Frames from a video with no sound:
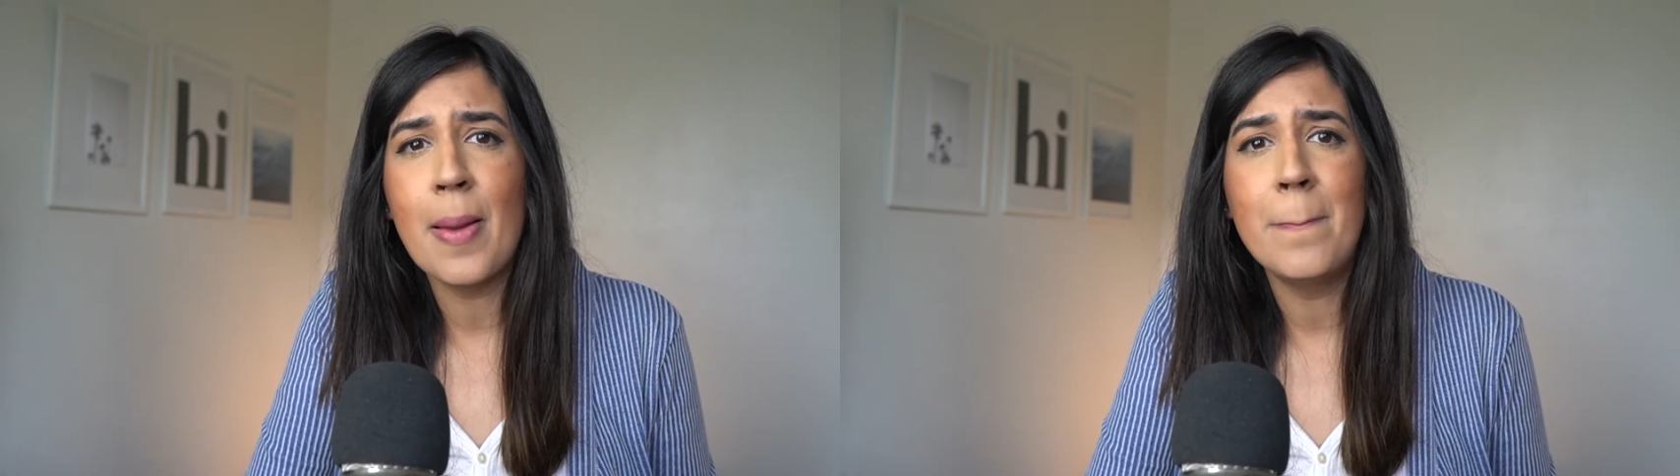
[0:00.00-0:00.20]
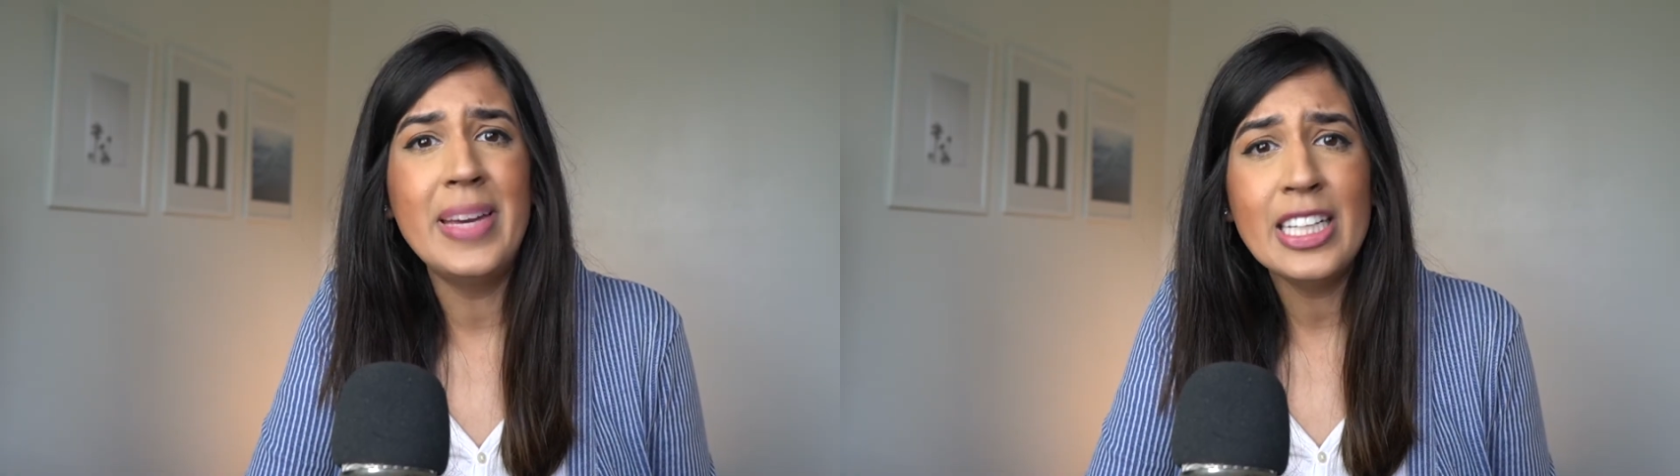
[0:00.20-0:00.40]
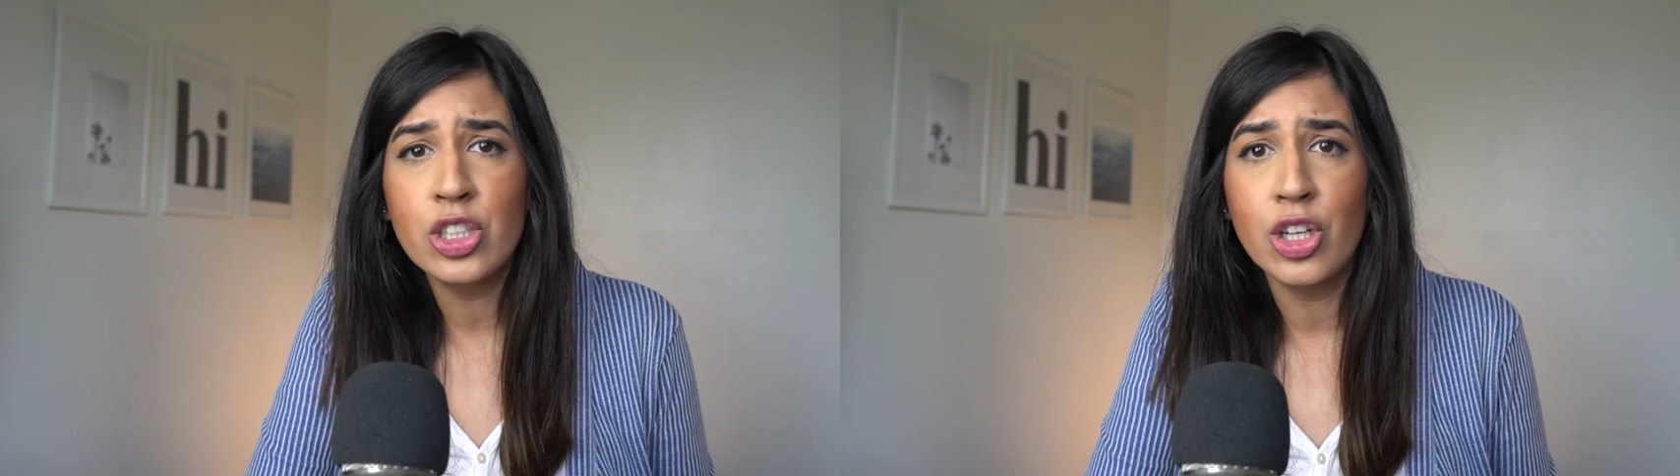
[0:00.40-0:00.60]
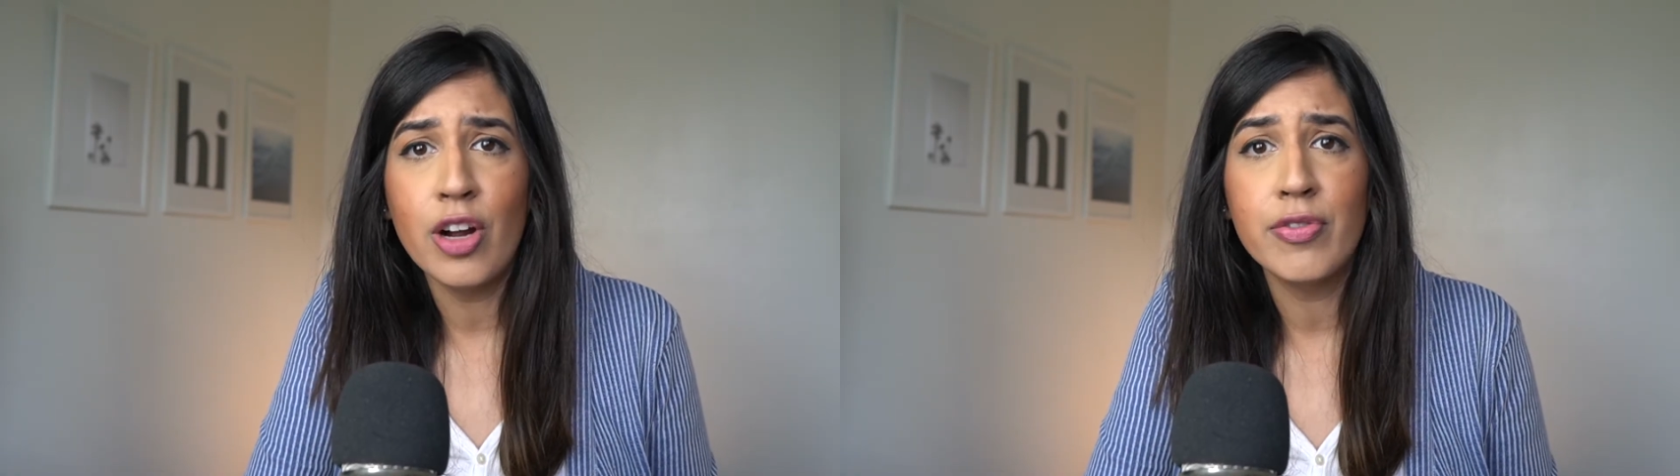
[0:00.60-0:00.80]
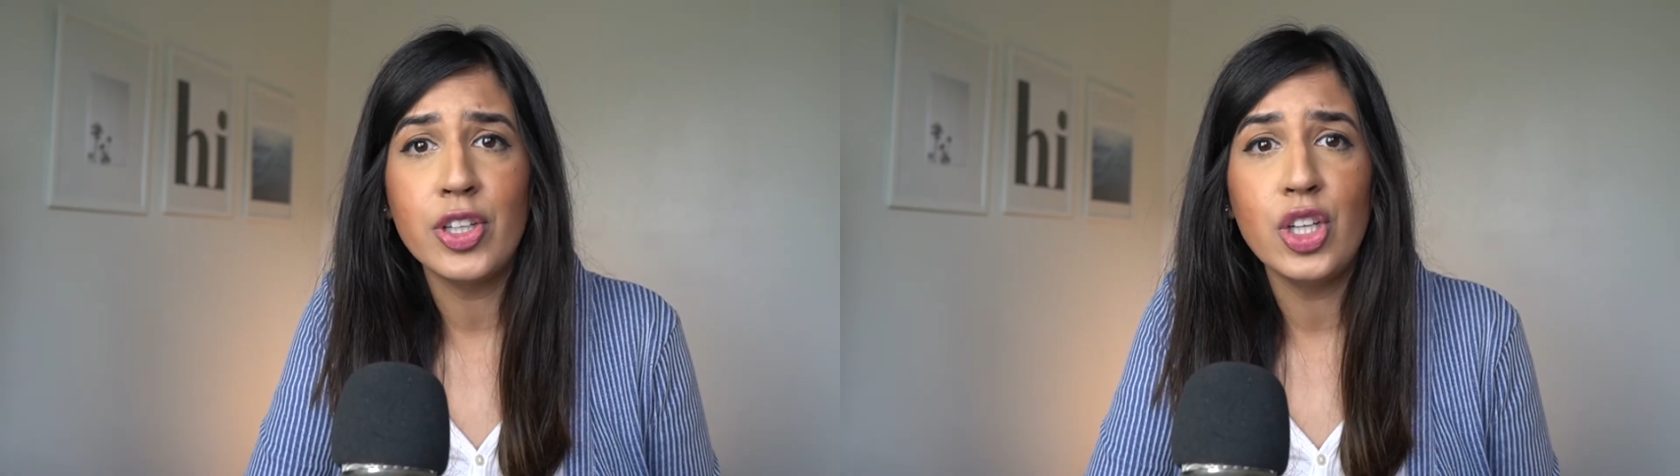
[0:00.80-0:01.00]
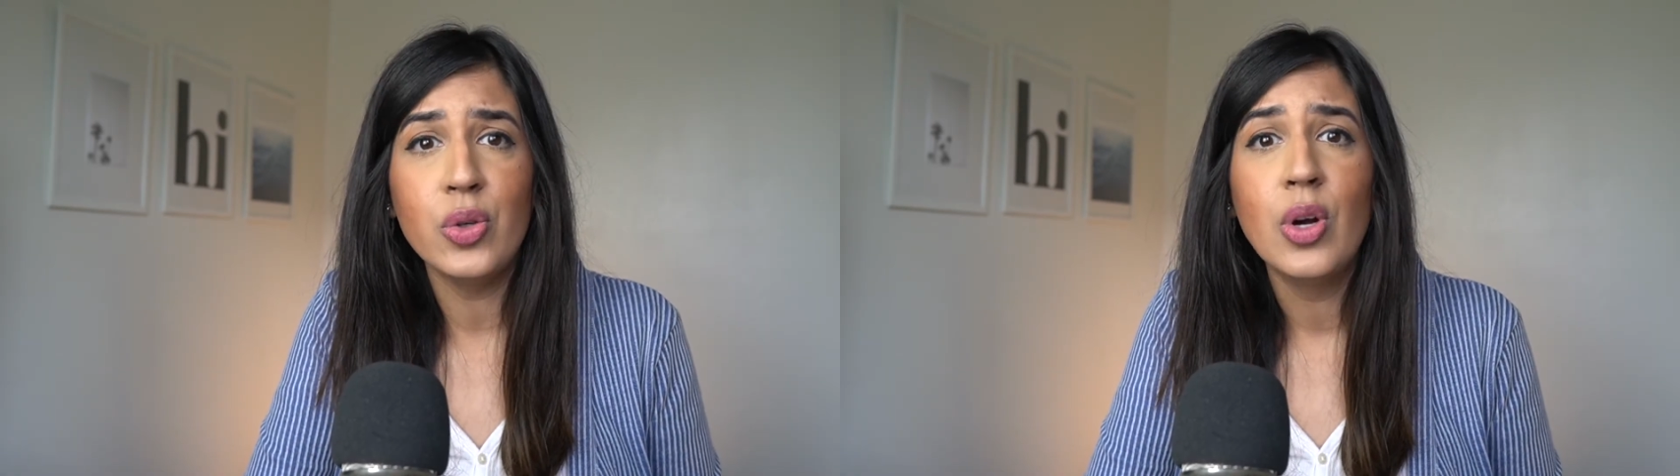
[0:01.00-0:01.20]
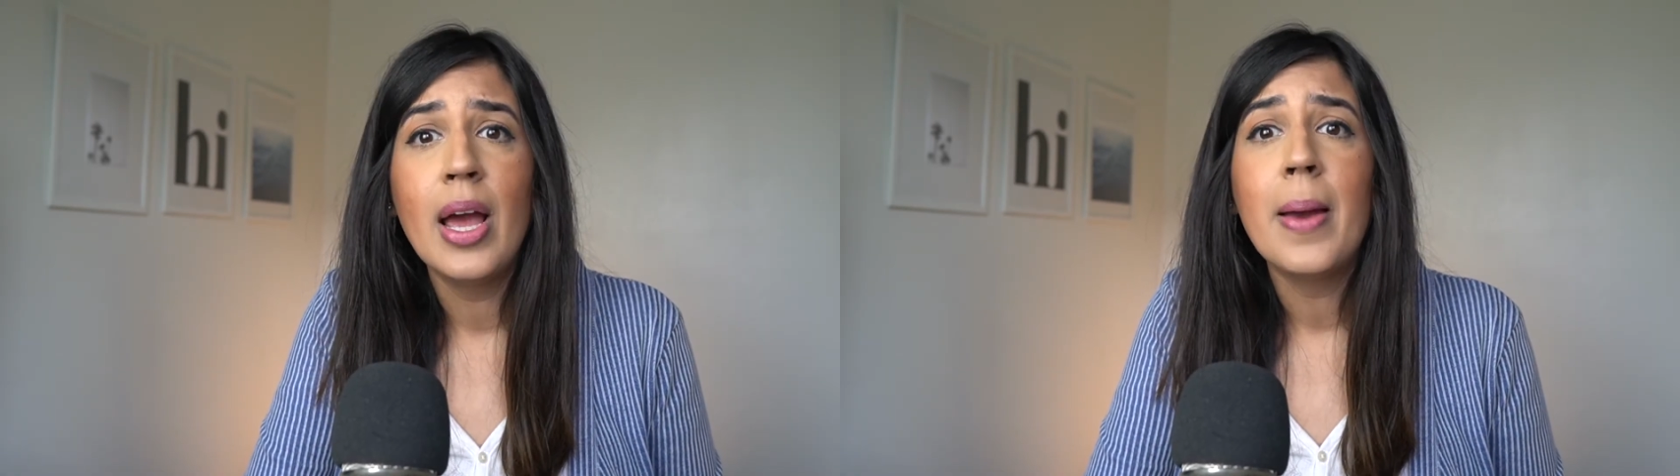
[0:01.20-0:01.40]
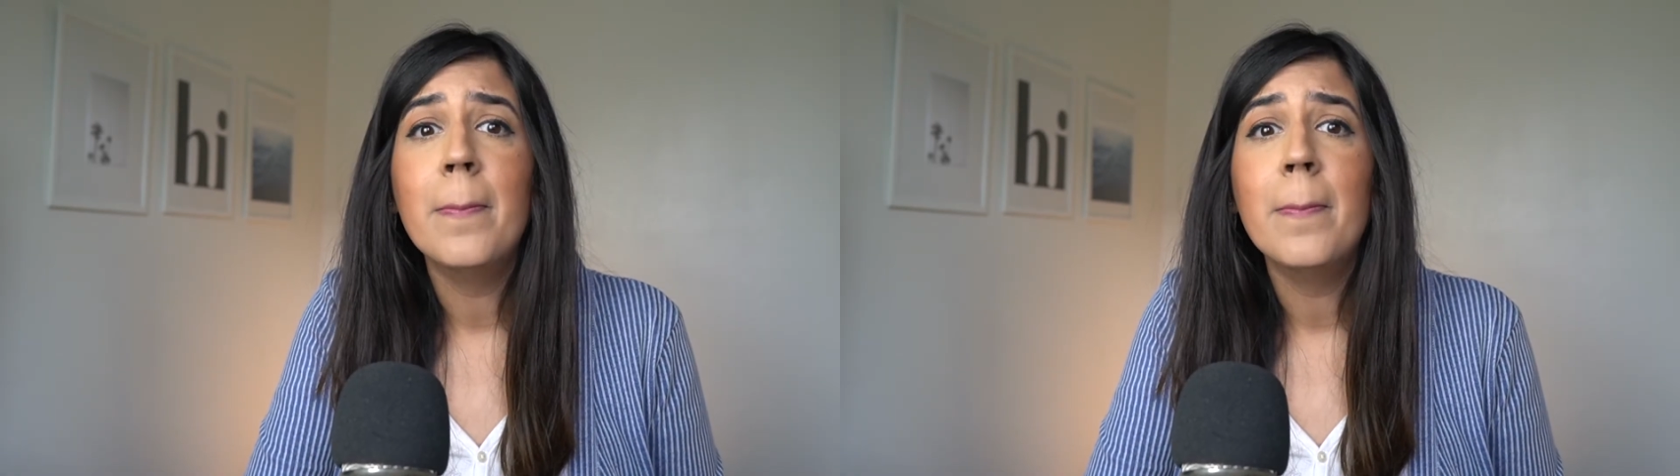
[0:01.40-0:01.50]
a big turnoff for you,